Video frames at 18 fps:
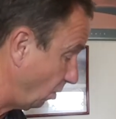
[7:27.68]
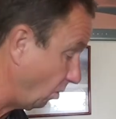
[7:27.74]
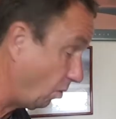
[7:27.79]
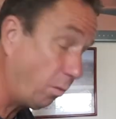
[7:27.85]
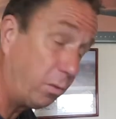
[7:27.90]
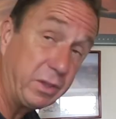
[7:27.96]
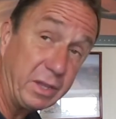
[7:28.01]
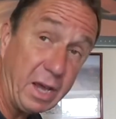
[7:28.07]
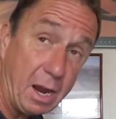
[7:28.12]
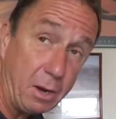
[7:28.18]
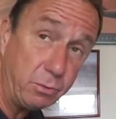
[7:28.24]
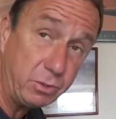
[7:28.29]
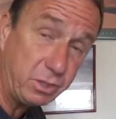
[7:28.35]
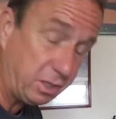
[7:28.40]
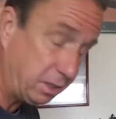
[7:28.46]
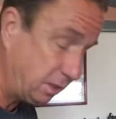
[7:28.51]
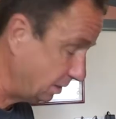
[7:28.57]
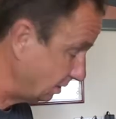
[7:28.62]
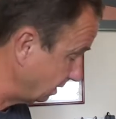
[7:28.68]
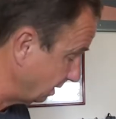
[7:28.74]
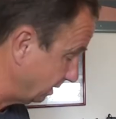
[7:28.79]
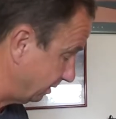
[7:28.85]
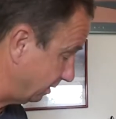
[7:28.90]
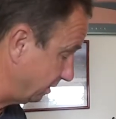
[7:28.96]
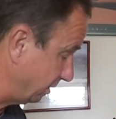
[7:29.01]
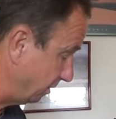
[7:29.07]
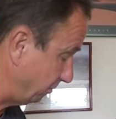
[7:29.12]
without,
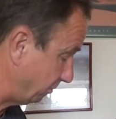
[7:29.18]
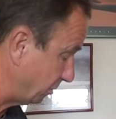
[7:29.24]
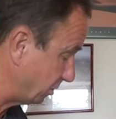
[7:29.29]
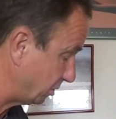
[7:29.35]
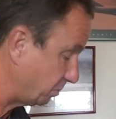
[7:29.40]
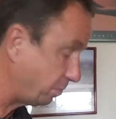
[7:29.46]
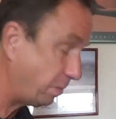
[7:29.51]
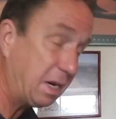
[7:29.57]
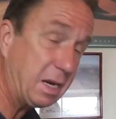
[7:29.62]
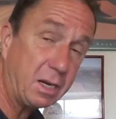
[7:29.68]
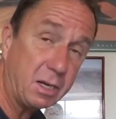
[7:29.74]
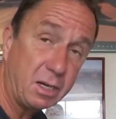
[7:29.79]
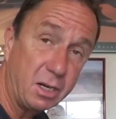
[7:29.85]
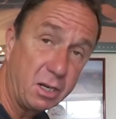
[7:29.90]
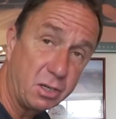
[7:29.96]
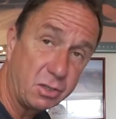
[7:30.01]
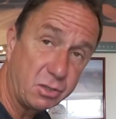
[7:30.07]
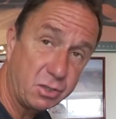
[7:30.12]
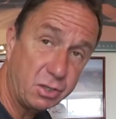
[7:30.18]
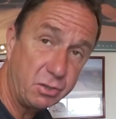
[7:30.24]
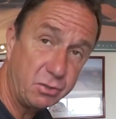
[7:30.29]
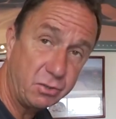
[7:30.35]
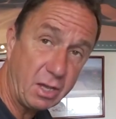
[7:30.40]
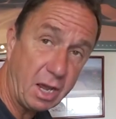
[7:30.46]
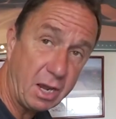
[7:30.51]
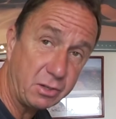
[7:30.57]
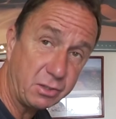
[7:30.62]
the difference being
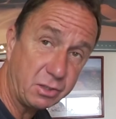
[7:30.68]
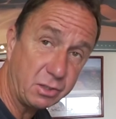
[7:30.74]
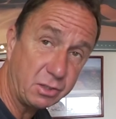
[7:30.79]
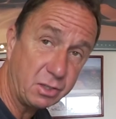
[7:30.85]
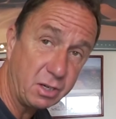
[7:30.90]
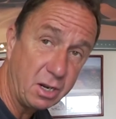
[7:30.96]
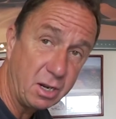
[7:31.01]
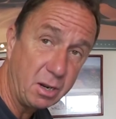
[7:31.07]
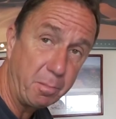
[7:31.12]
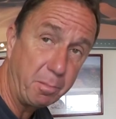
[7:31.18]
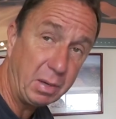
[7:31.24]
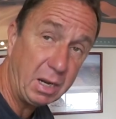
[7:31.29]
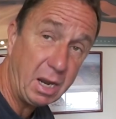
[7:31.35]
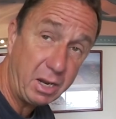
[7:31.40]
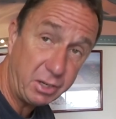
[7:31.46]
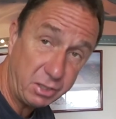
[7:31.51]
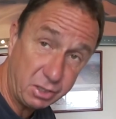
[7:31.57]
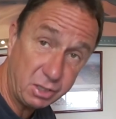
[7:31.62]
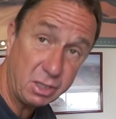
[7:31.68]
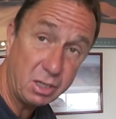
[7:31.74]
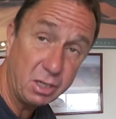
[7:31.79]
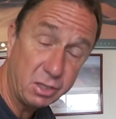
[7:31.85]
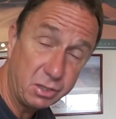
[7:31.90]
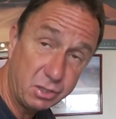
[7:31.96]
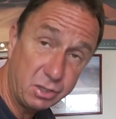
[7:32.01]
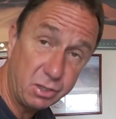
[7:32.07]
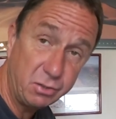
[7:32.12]
2000 plus
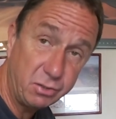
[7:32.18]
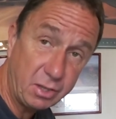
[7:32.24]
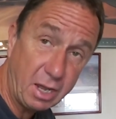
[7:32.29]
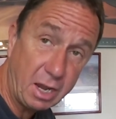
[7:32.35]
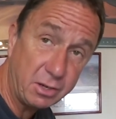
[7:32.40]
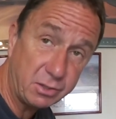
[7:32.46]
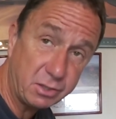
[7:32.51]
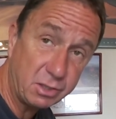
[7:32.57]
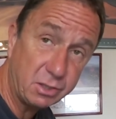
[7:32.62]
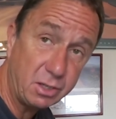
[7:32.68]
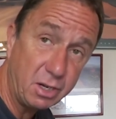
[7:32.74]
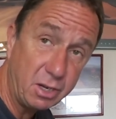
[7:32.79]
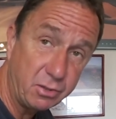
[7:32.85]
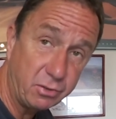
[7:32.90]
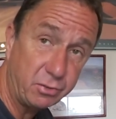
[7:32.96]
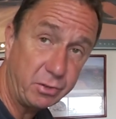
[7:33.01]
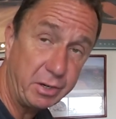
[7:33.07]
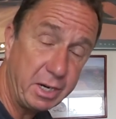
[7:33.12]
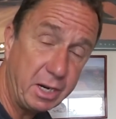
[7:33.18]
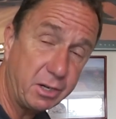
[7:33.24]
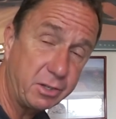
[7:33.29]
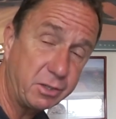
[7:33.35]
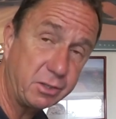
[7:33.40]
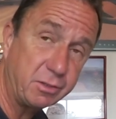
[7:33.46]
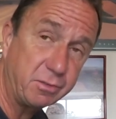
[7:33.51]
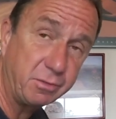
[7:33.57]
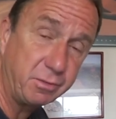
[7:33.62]

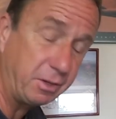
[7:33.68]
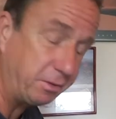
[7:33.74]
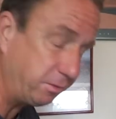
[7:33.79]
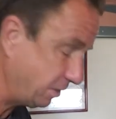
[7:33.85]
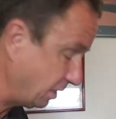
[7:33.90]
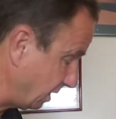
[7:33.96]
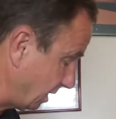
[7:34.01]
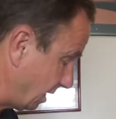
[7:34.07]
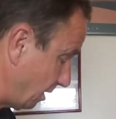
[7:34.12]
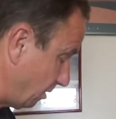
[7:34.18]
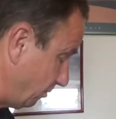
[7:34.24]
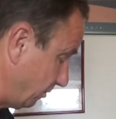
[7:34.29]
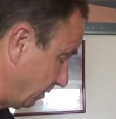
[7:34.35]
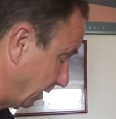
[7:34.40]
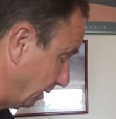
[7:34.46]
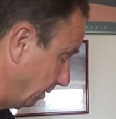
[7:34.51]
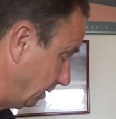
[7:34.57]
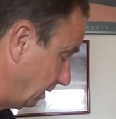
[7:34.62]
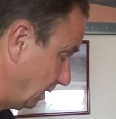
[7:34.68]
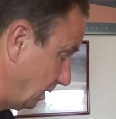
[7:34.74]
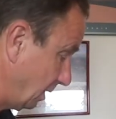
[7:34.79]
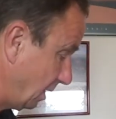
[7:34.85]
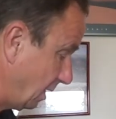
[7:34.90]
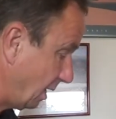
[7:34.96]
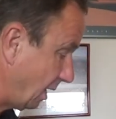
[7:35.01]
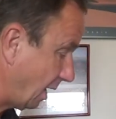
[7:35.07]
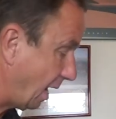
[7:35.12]
2350 Kelvin.
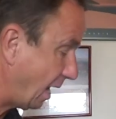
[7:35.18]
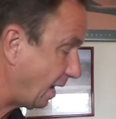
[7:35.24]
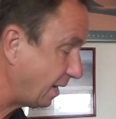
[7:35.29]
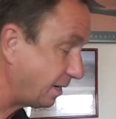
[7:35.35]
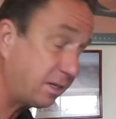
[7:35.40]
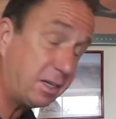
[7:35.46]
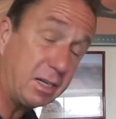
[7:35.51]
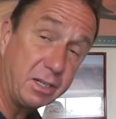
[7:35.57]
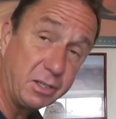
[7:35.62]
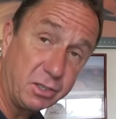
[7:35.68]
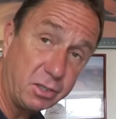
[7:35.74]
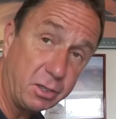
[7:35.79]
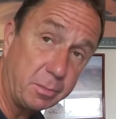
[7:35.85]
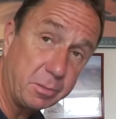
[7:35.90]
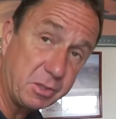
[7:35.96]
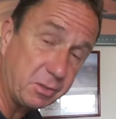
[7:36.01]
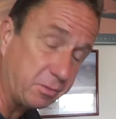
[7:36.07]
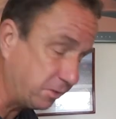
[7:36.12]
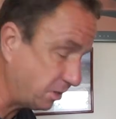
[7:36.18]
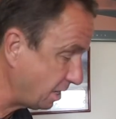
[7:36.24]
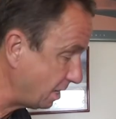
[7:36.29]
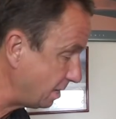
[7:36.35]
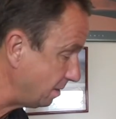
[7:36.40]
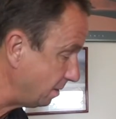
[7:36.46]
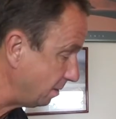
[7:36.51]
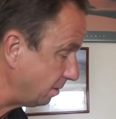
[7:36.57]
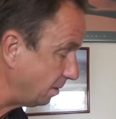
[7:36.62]
And in terms of
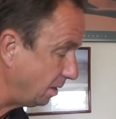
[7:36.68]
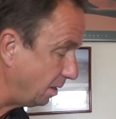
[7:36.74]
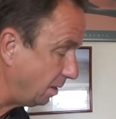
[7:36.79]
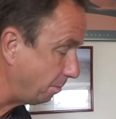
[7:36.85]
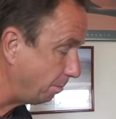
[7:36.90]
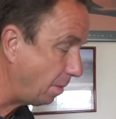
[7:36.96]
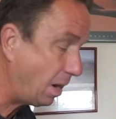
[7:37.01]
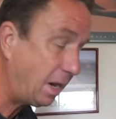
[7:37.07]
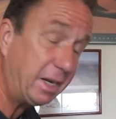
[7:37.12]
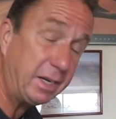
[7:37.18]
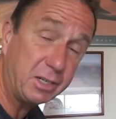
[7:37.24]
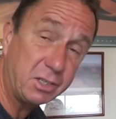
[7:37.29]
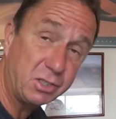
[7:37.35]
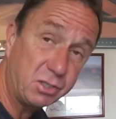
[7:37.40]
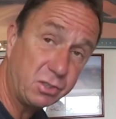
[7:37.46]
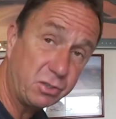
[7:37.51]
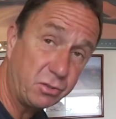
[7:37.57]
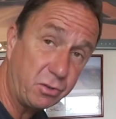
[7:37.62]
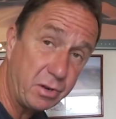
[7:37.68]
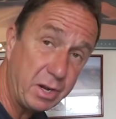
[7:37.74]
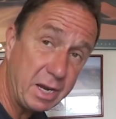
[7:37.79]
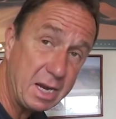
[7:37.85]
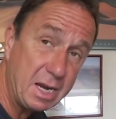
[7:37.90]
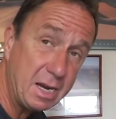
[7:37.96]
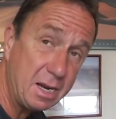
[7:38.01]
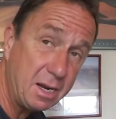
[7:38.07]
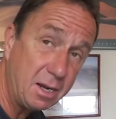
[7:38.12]
tint,
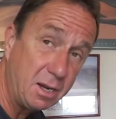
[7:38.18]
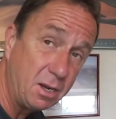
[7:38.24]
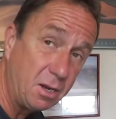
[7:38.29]
-3